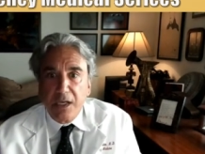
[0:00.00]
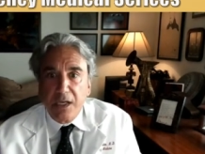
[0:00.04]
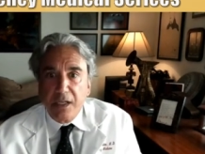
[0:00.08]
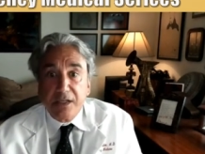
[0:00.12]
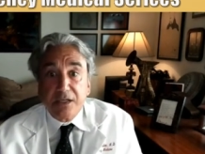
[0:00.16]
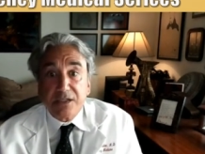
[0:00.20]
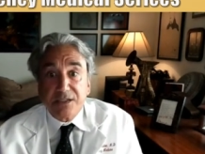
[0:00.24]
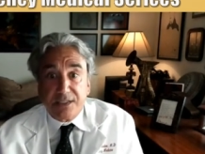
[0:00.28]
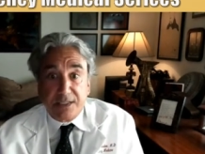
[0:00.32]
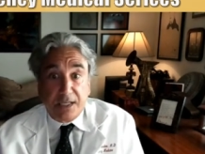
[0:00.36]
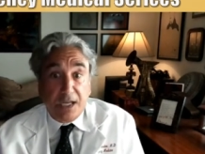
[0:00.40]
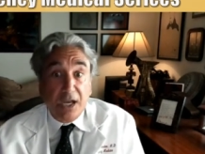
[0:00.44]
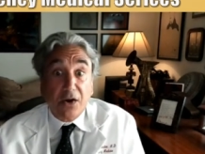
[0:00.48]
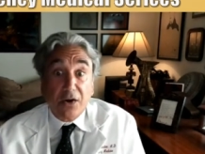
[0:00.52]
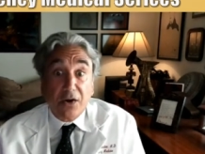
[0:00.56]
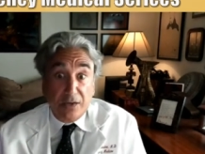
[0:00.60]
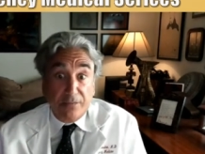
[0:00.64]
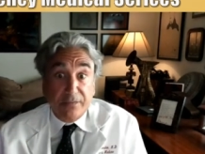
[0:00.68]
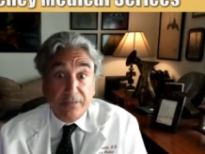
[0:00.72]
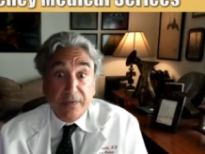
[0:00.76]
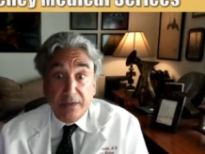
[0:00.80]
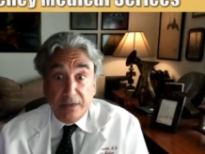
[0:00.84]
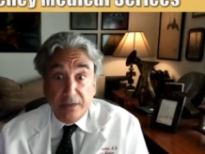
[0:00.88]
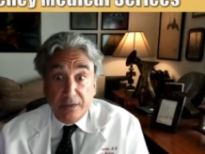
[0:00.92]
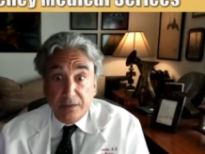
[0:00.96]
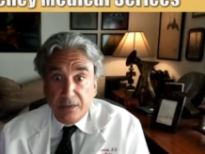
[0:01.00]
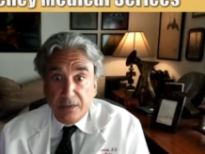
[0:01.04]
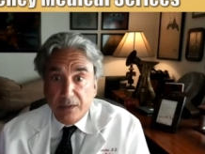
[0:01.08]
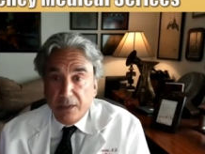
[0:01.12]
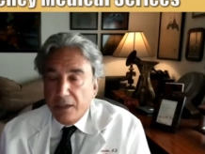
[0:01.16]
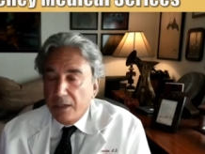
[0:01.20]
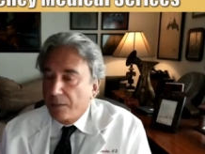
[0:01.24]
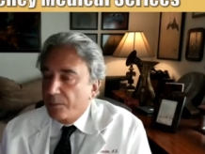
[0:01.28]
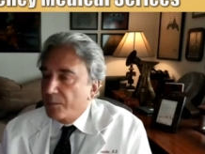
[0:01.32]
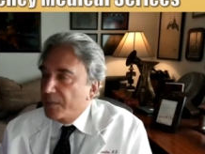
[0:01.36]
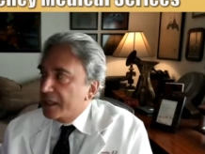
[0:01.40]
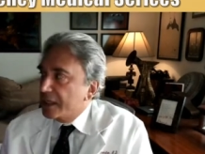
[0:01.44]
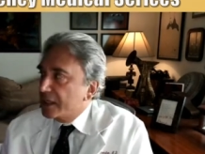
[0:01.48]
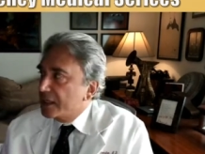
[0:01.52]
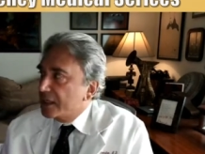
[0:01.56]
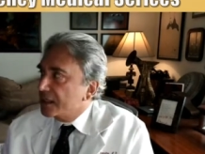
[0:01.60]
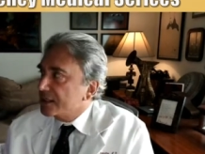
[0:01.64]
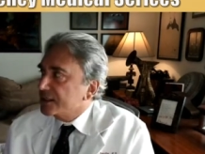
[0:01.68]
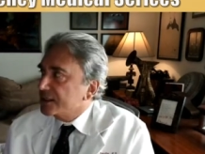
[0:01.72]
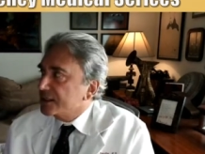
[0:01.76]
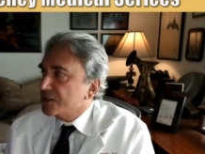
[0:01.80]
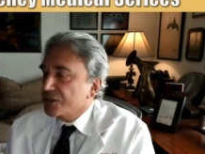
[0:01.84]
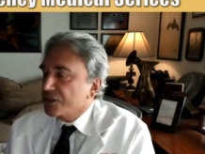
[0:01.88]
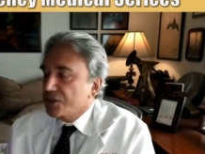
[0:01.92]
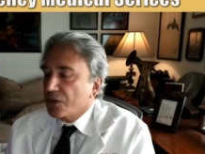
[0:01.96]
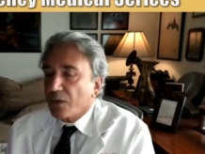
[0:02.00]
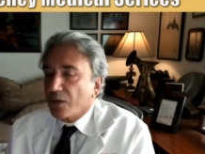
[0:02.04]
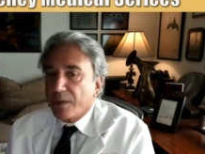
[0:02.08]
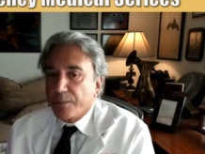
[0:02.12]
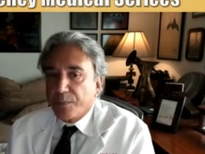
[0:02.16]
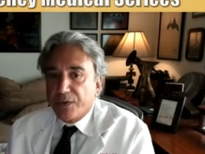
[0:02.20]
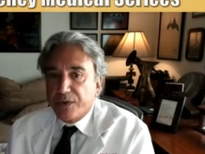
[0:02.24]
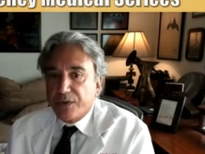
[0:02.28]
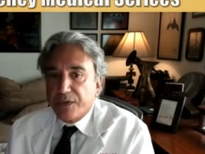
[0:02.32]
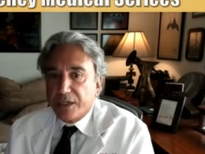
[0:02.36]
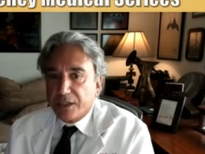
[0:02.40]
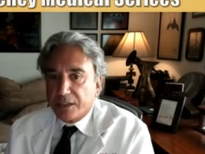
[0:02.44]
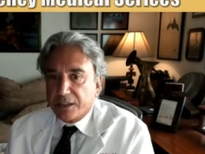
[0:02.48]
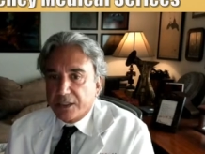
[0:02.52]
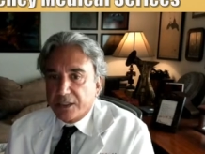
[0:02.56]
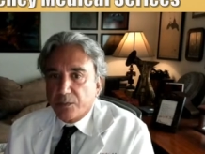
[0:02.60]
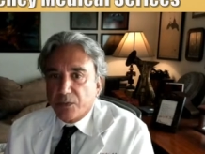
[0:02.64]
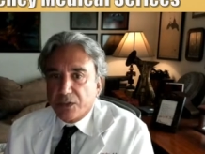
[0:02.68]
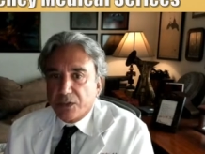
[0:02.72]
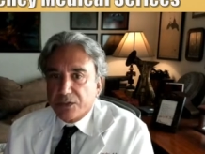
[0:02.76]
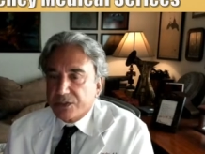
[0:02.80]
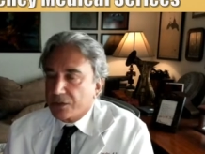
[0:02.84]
They're scared of it because it's so unpredictable.